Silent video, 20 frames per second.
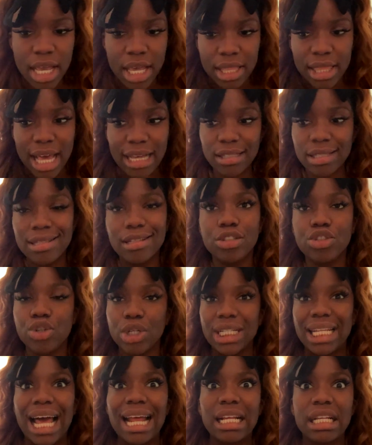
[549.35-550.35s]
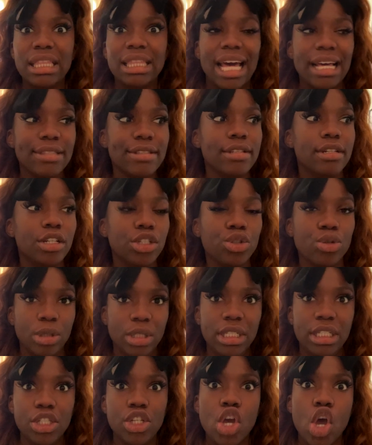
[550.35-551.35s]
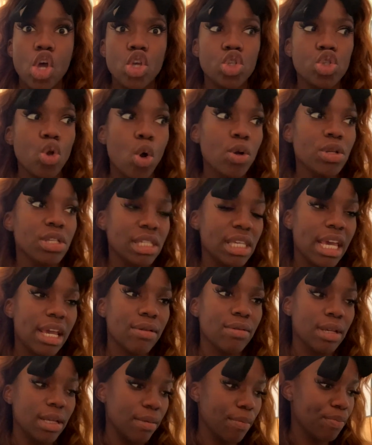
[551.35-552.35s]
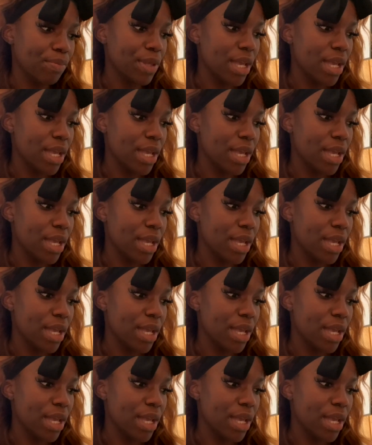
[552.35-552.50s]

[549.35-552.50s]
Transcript: that's literally, like, that's literally so scary.